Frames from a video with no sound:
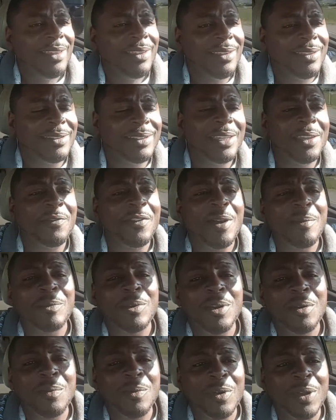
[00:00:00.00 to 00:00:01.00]
to see if I'm
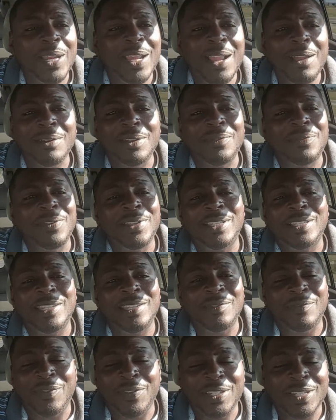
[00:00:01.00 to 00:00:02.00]
going to work out. If
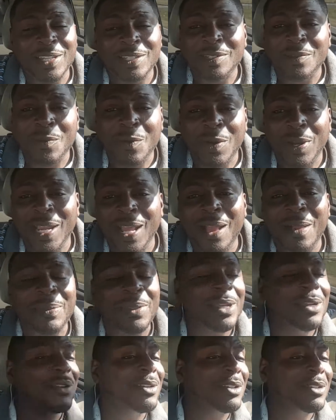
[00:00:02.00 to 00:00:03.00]
it doesn't work out,
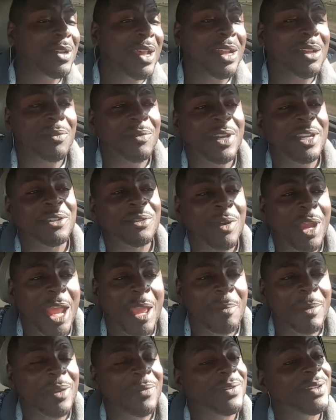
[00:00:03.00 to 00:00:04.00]
they're going to try to
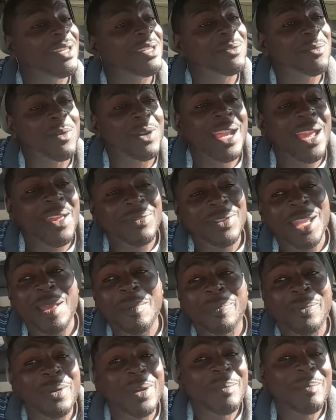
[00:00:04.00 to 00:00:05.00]
retrain me. If it doesn't work out to
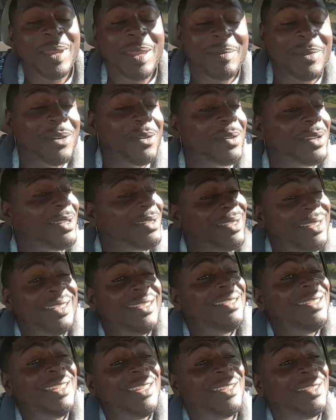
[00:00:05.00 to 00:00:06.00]
that point, maybe
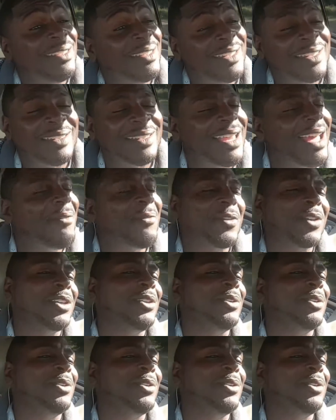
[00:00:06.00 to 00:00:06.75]
it's not for